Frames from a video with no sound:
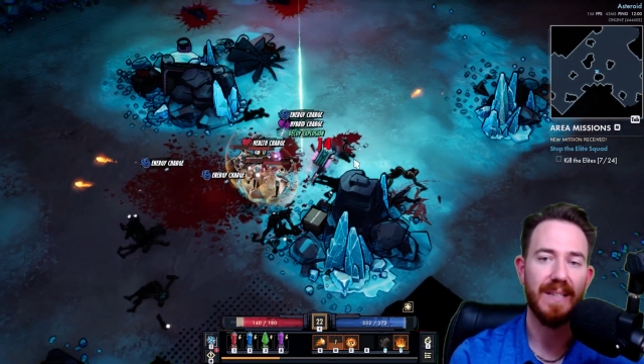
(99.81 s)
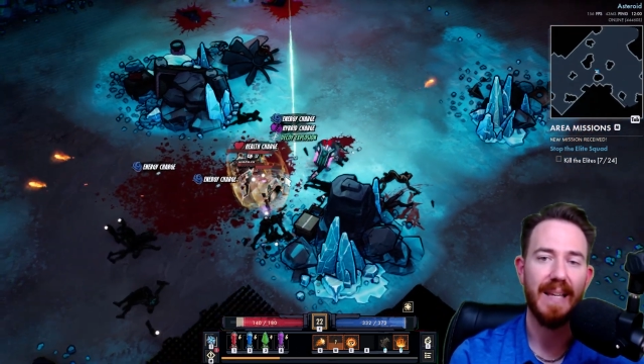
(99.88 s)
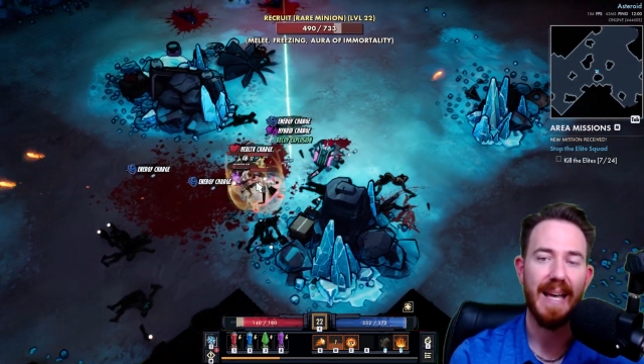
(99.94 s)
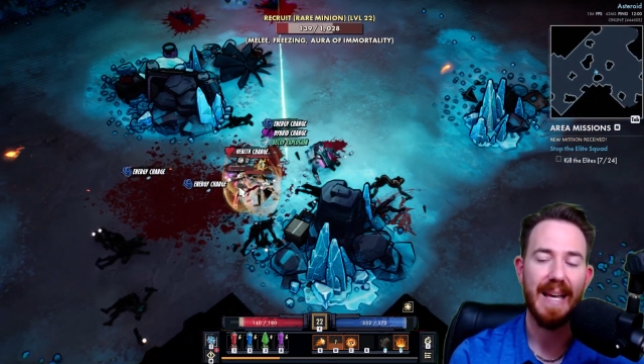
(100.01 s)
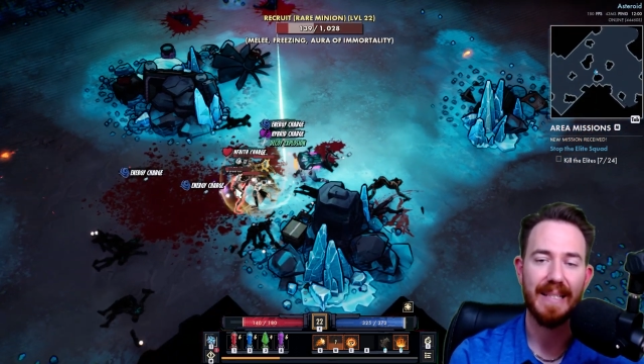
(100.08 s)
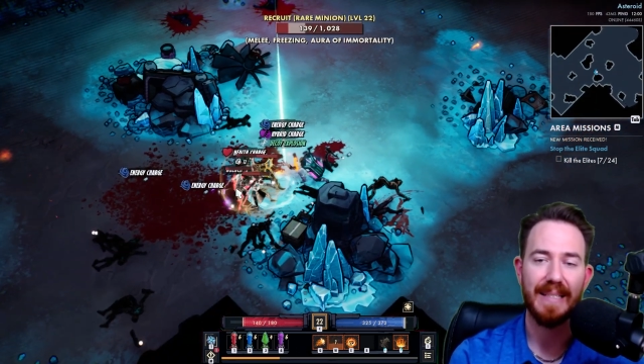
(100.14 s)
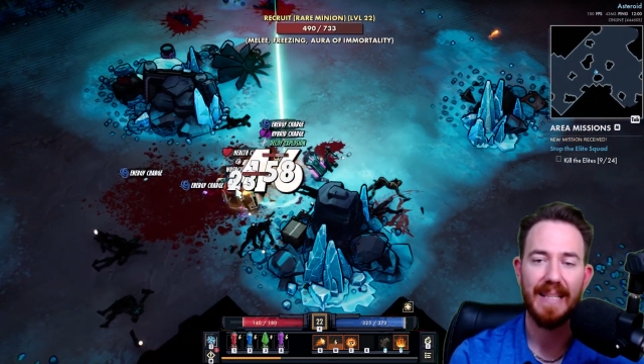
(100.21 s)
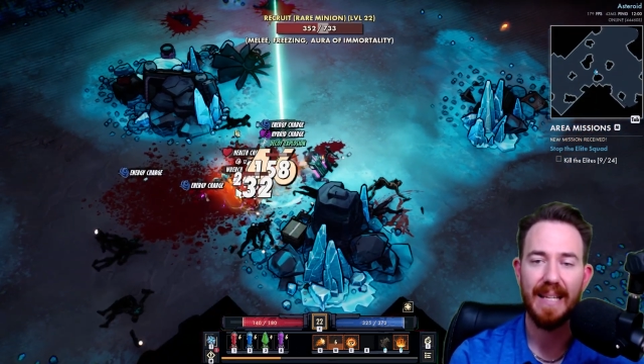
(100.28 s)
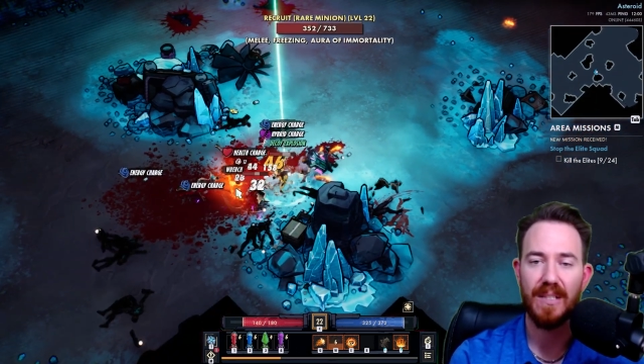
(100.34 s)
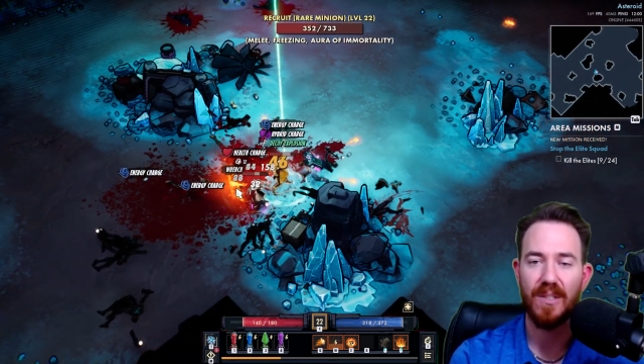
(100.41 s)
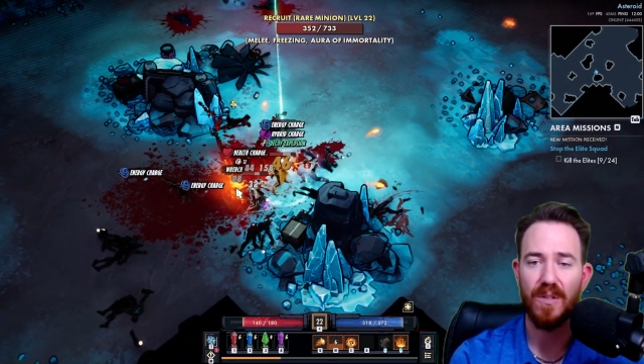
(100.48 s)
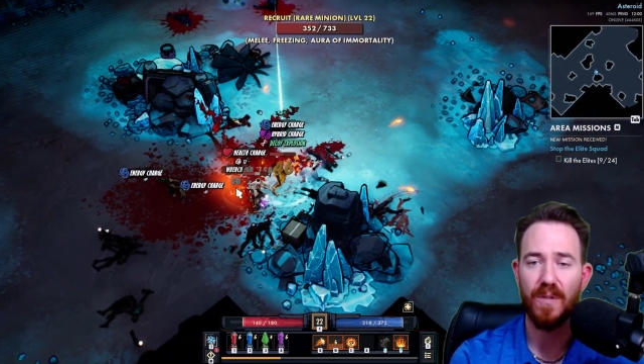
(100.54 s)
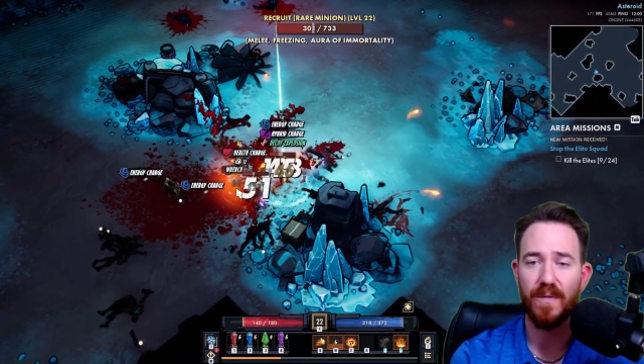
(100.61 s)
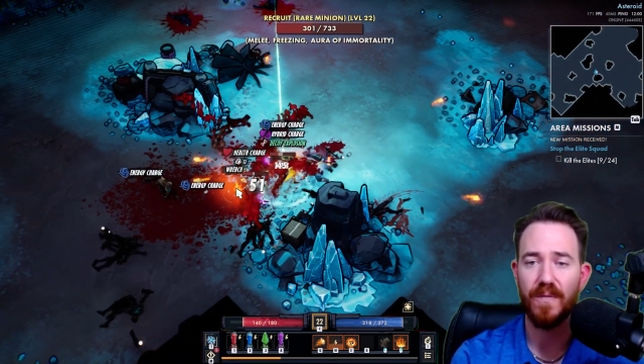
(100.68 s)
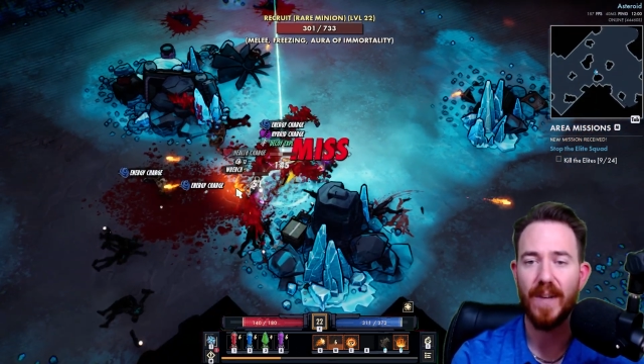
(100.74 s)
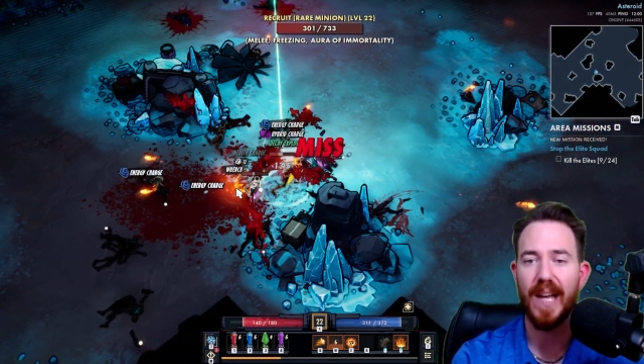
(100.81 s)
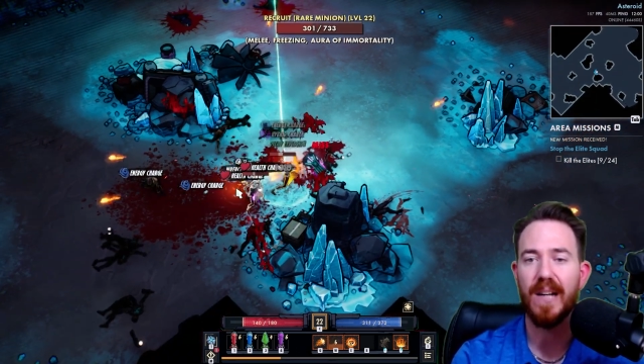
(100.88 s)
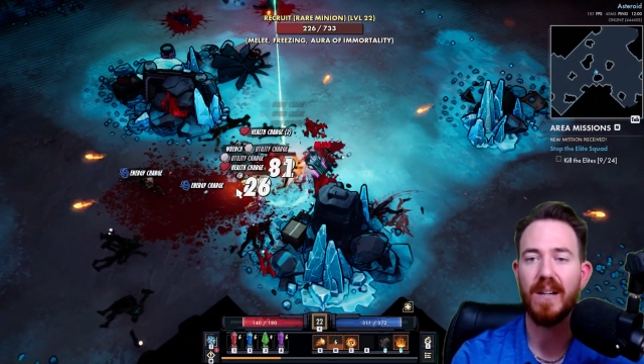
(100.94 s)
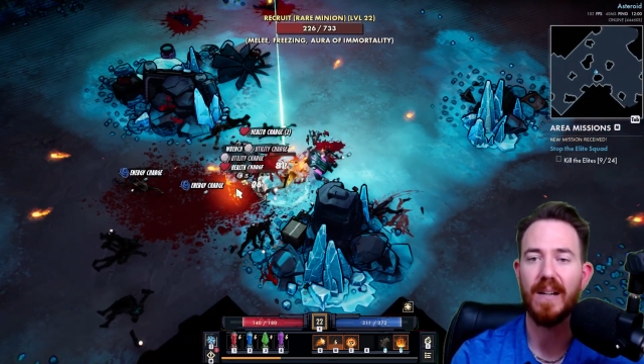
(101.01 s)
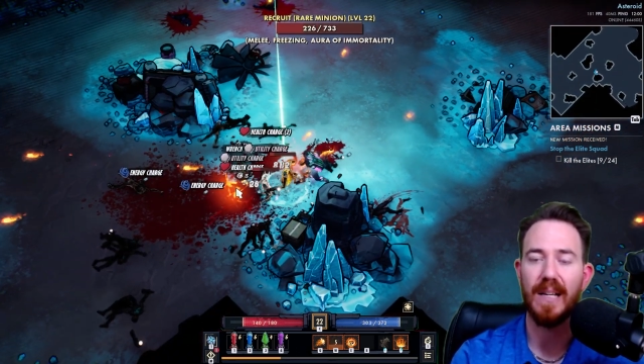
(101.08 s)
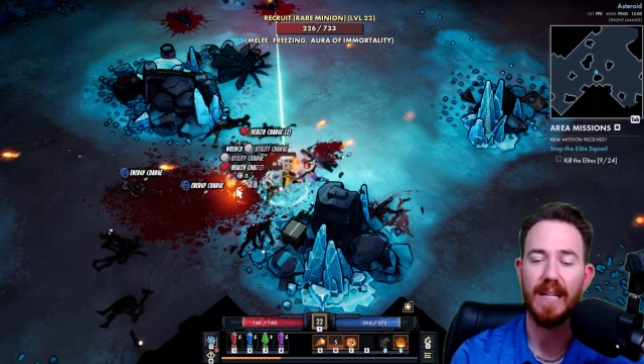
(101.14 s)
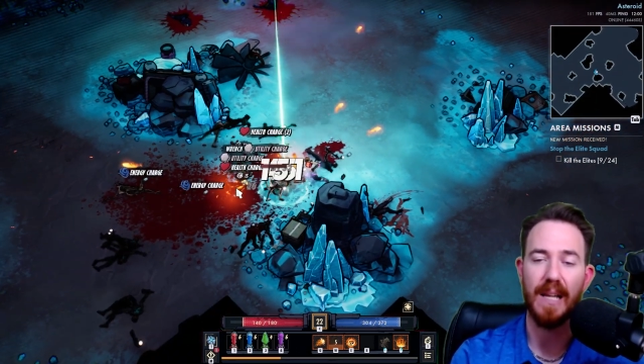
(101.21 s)
access to
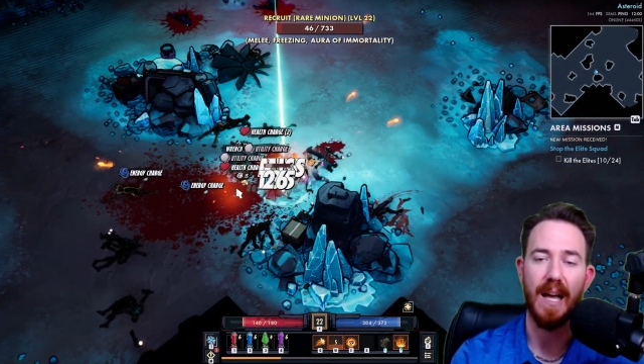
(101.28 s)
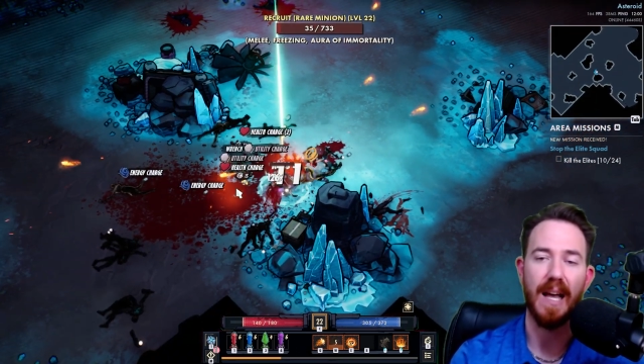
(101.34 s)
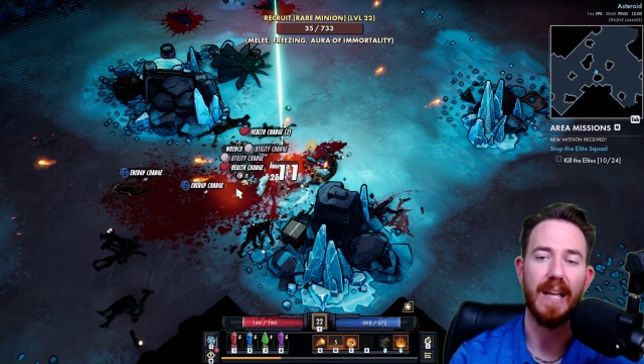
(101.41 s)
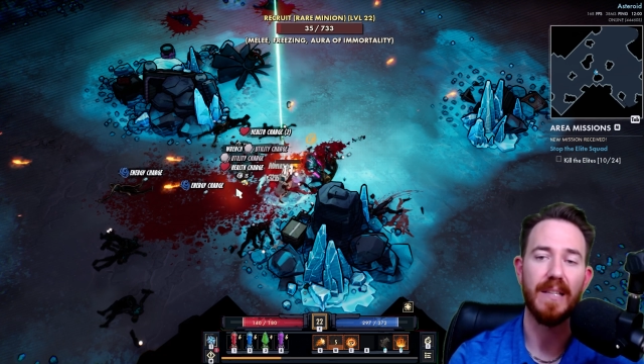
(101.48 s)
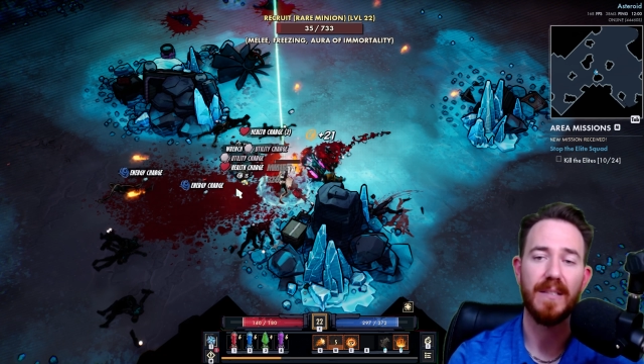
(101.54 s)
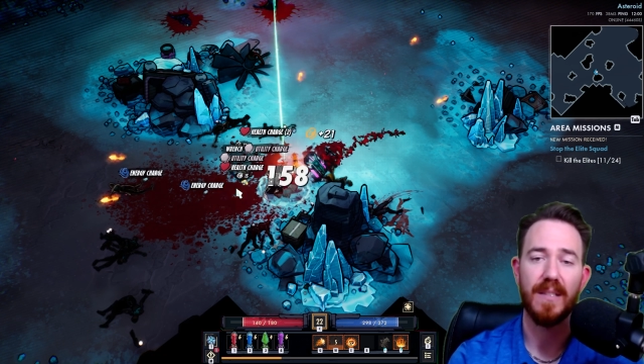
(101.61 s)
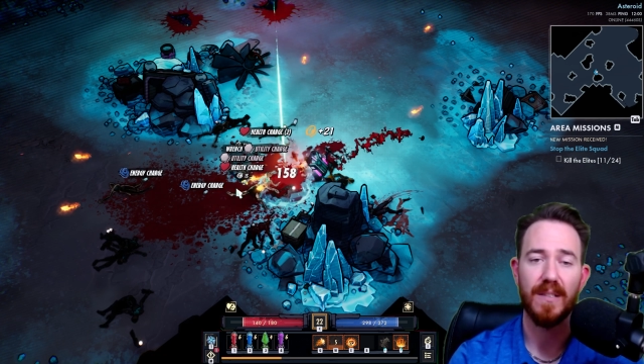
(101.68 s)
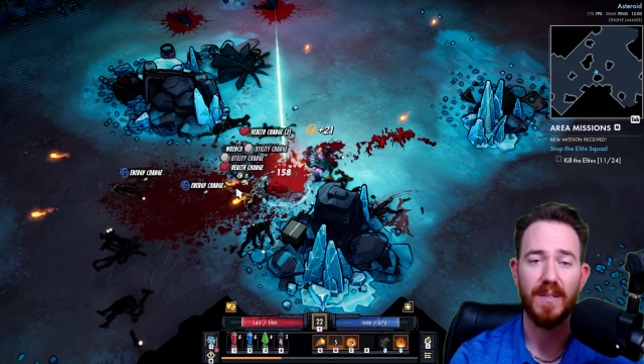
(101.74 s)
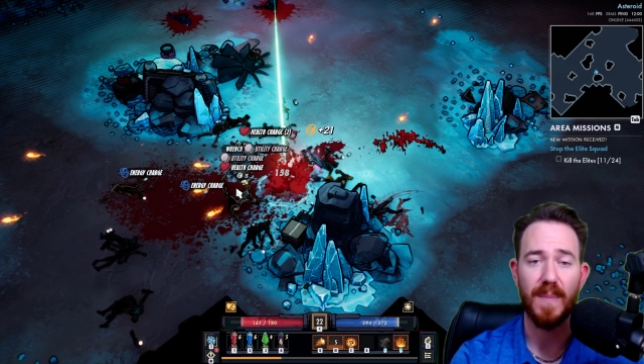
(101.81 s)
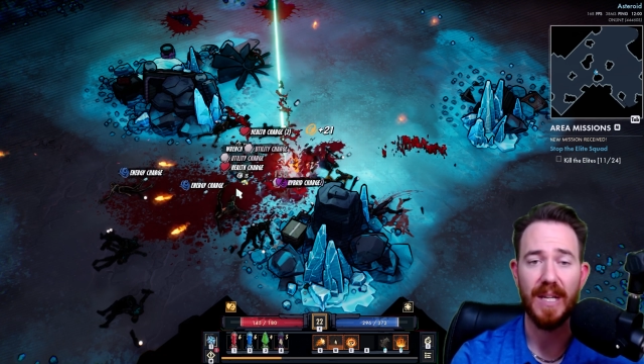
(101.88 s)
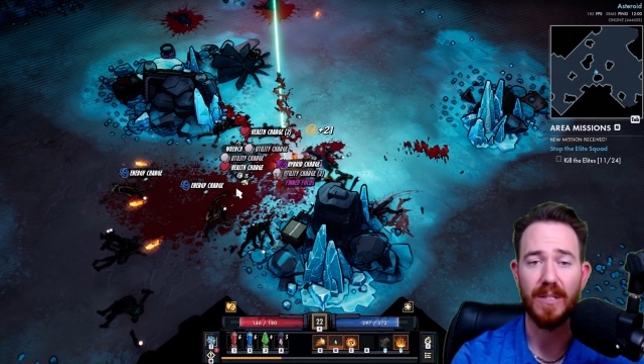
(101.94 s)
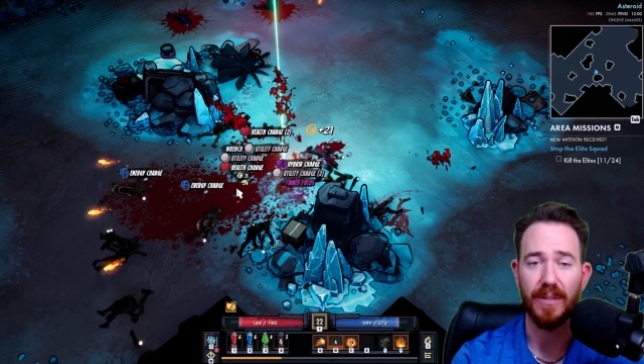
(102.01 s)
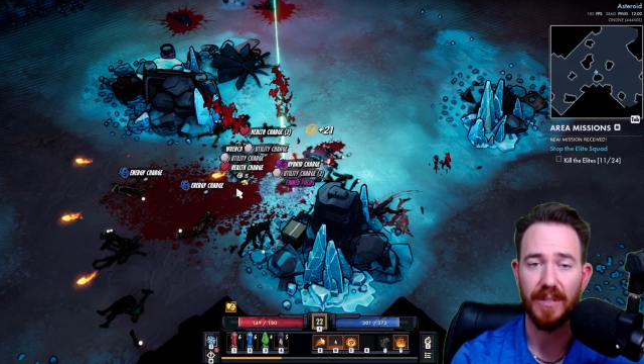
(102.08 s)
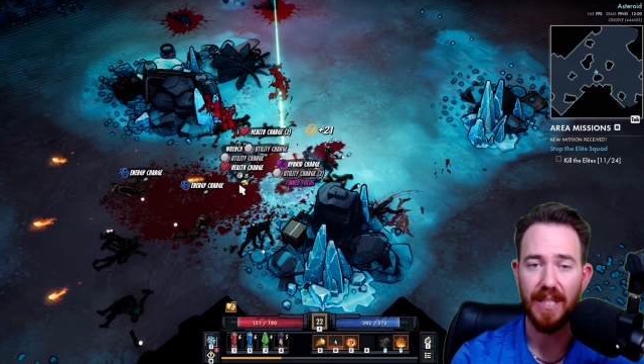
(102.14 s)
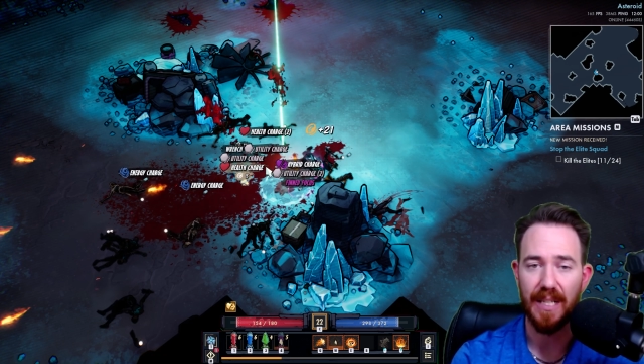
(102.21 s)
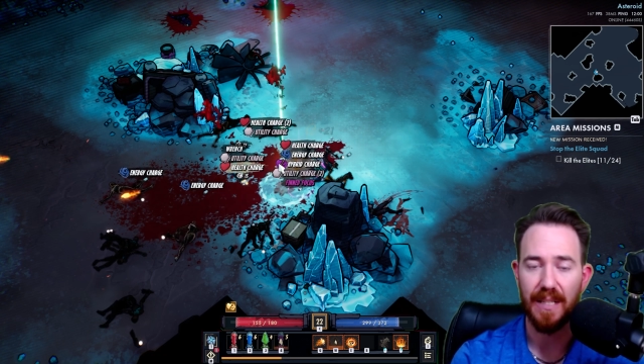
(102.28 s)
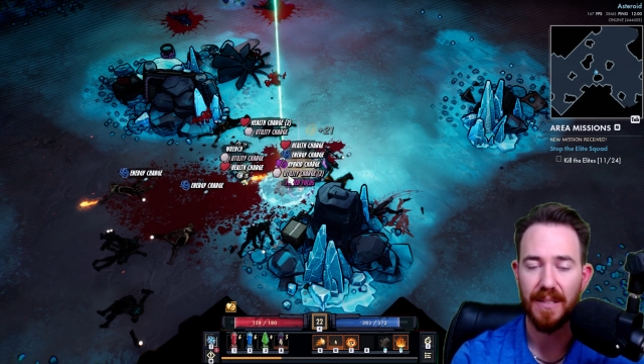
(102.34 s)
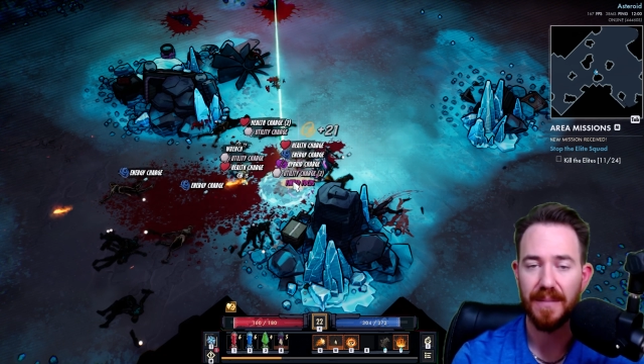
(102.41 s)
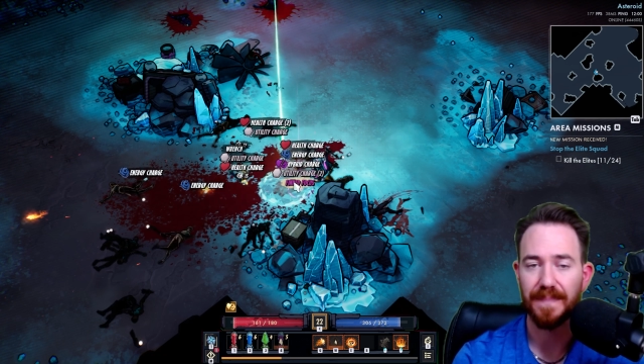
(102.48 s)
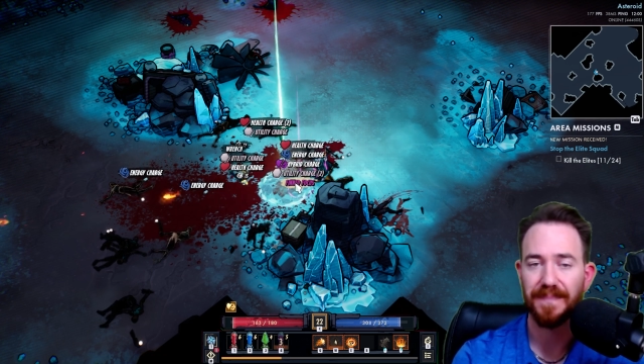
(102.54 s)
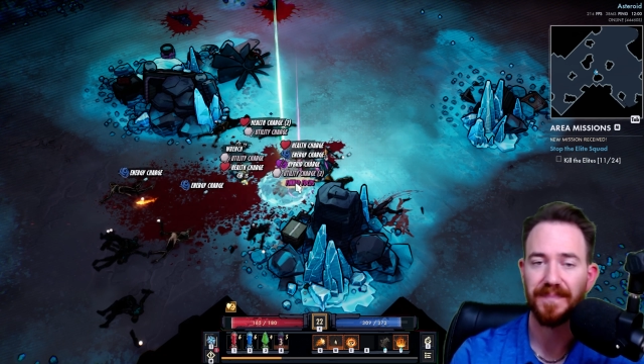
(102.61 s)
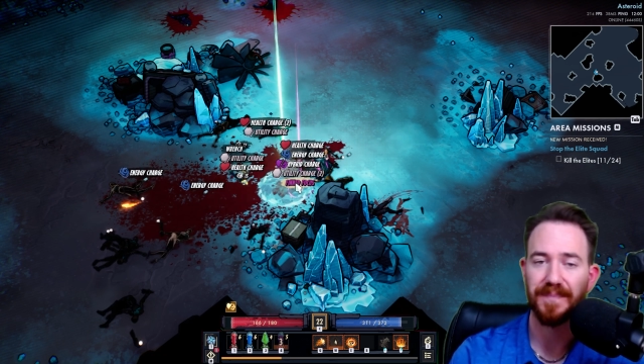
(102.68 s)
fire and ice specialties.